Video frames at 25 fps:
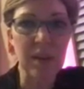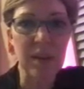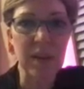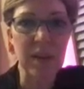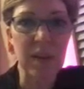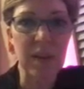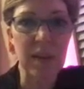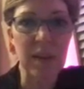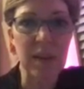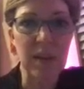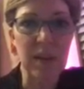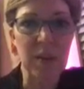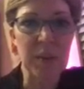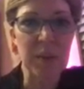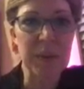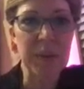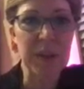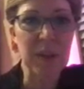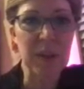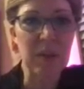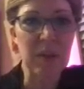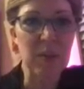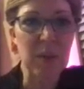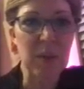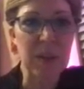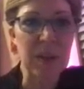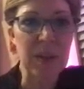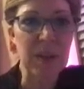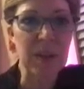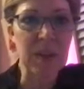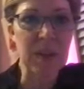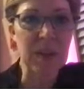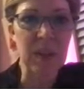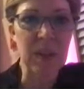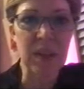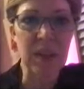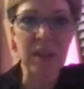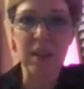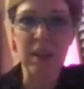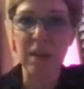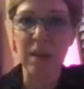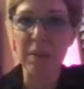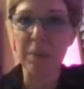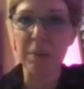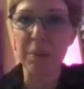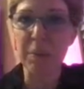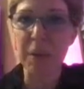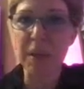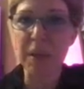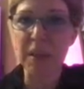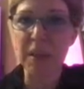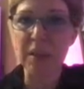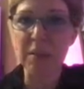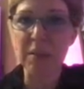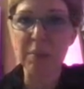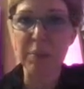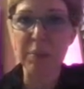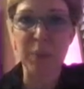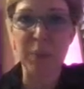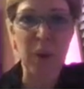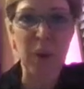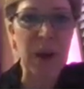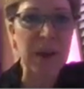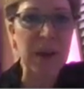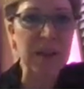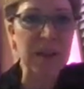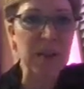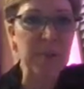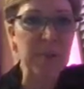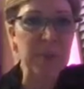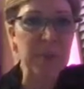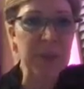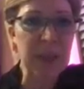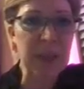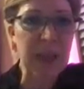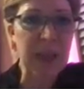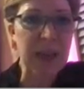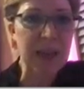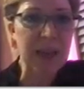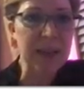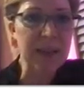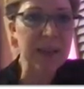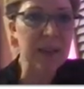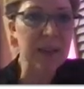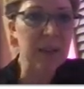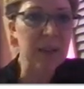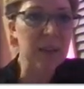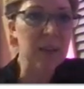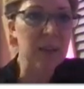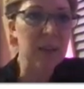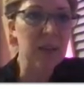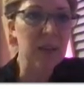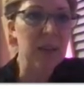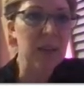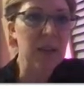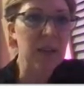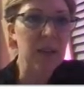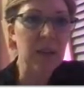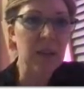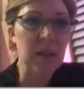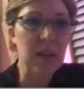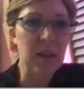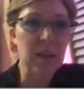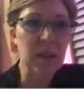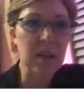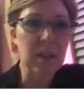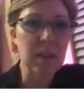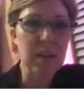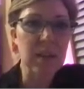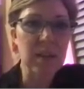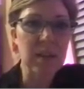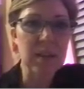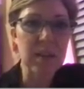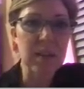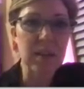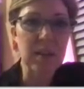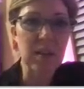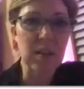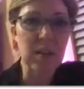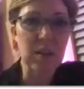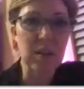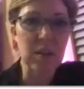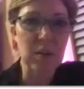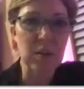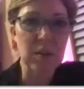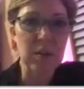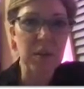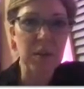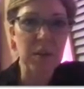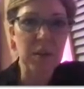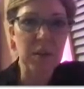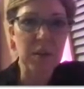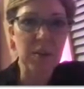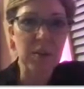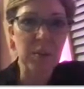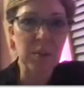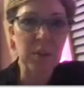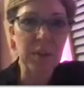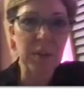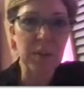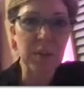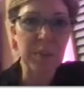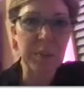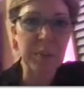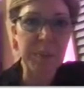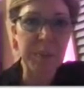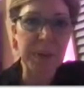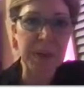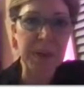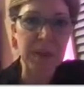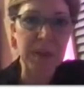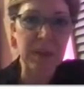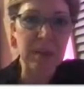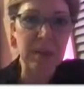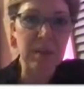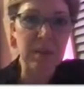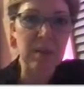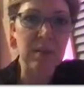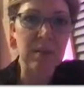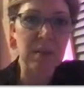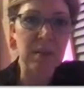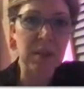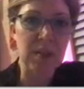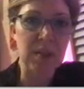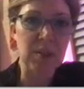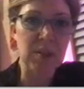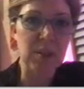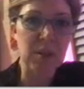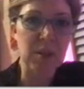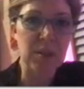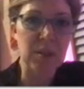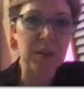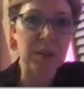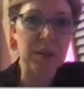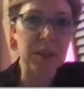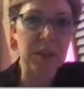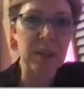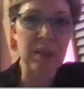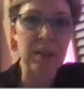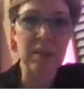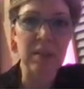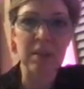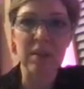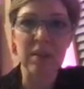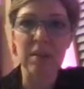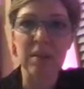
Okay, here we go with the Benin brass plaque. So notice we're in Benin, Nigeria.